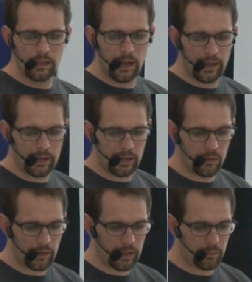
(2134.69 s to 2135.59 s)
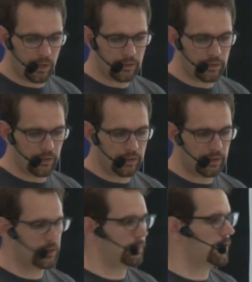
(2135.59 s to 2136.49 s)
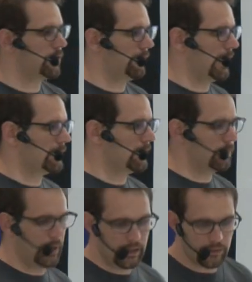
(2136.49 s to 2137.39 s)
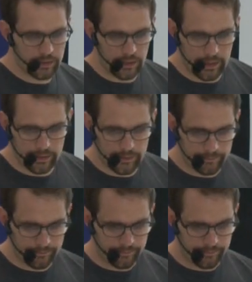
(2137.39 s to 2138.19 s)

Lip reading: I can look at what the joint distribution of x and y looks like.